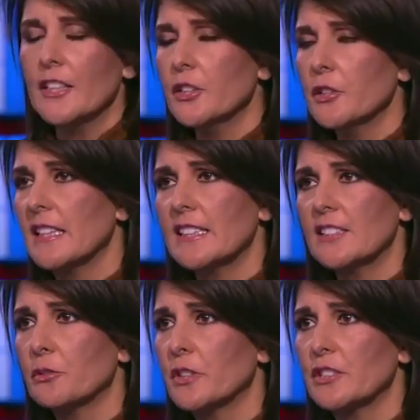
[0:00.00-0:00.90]
You know, I
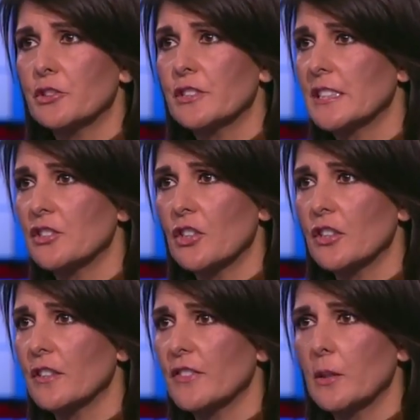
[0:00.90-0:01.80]
think two countries can
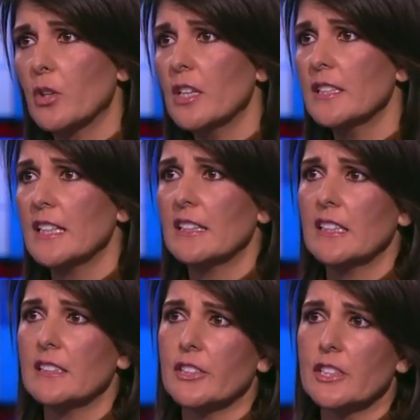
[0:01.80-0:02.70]
talk if they want. I
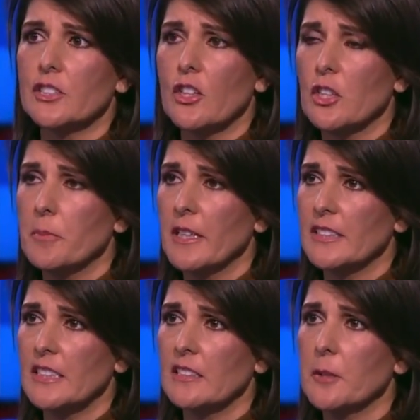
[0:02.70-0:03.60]
think they're going to talk
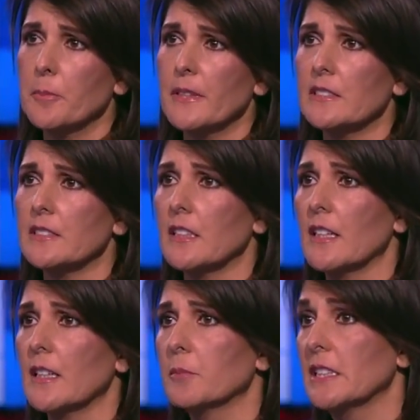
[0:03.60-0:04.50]
about the Olympics.
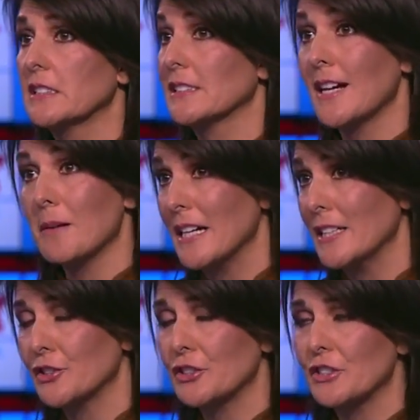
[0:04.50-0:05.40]
It's not my
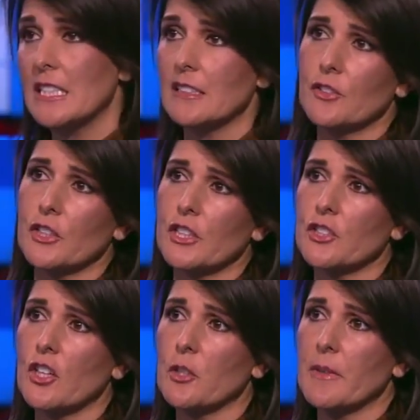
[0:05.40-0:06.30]
understanding that they're going
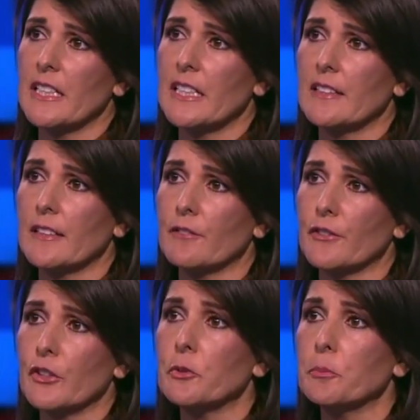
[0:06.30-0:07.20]
to talk about anything
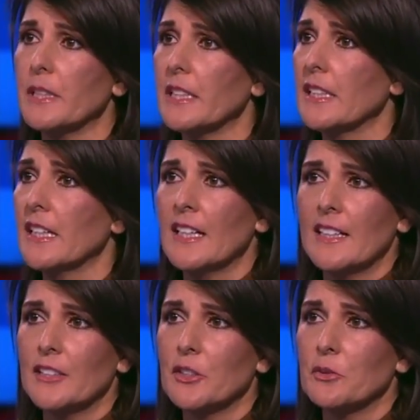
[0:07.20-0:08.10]
further. But,
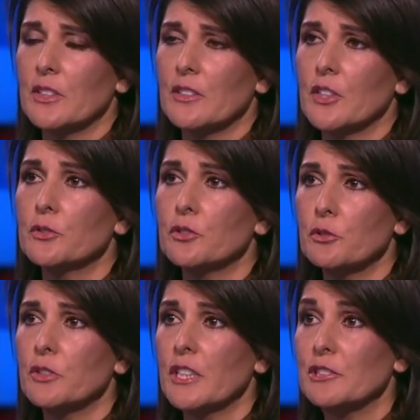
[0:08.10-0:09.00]
you know, those
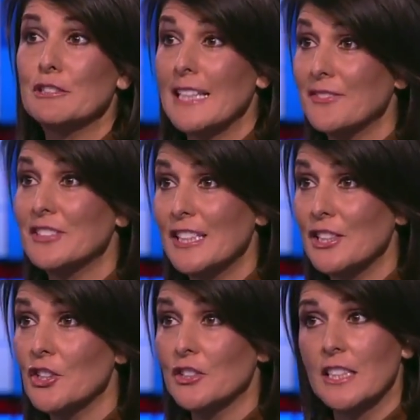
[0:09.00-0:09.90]
two countries have to get
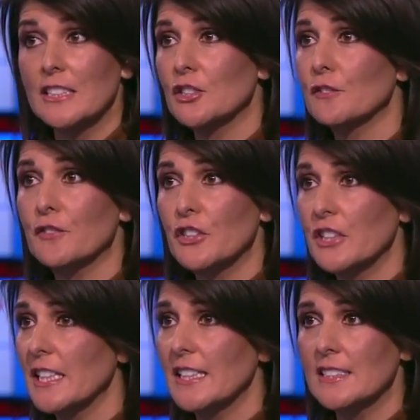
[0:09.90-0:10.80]
along. That's good for the
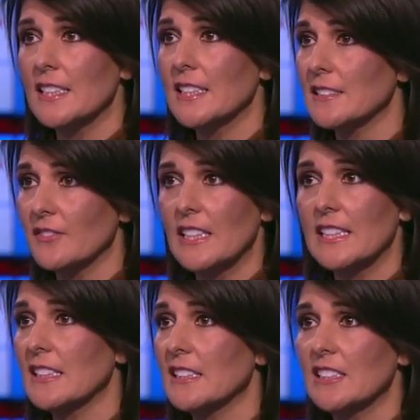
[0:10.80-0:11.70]
United States if they
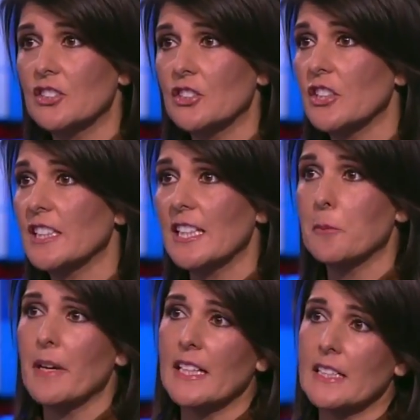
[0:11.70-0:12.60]
can at least start
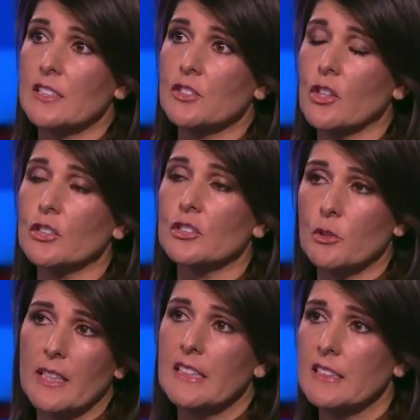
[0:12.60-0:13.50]
getting back into talk.
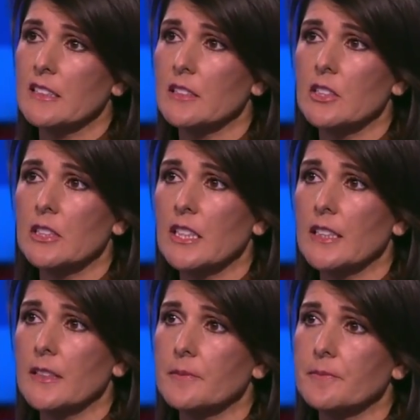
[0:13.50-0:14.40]
So I think that's a good thing.
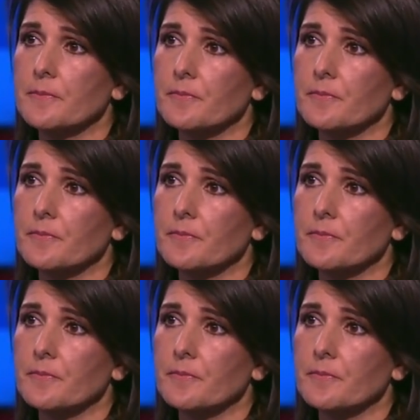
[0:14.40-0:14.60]
Last